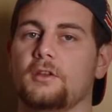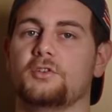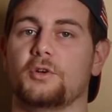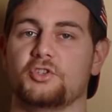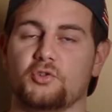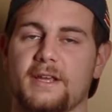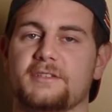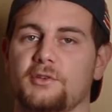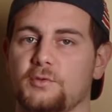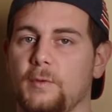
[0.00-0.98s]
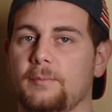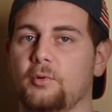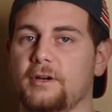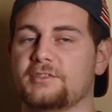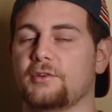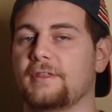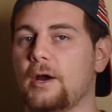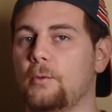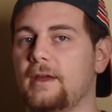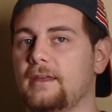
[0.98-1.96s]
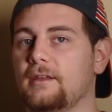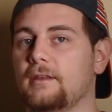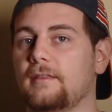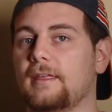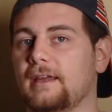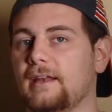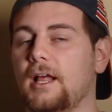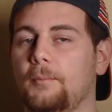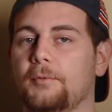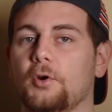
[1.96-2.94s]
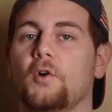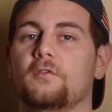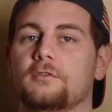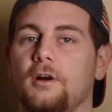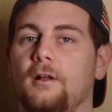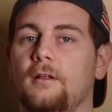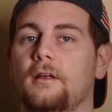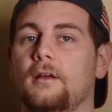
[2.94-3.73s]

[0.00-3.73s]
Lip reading: to address those weak points, so that way they can help your overall